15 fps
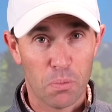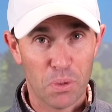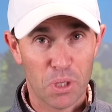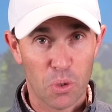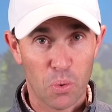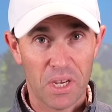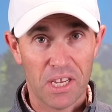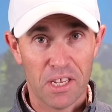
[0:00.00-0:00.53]

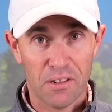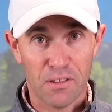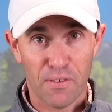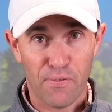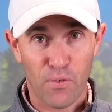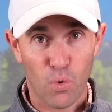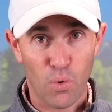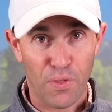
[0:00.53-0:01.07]
between the
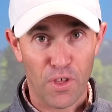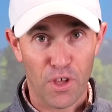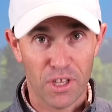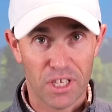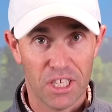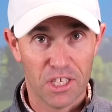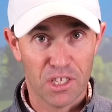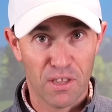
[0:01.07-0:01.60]

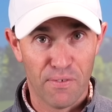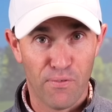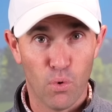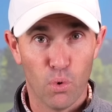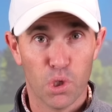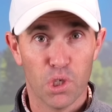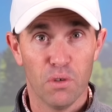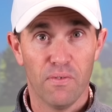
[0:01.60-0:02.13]
430 to the
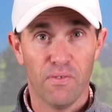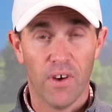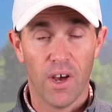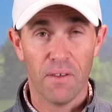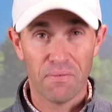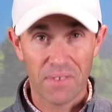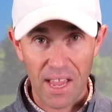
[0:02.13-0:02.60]
425.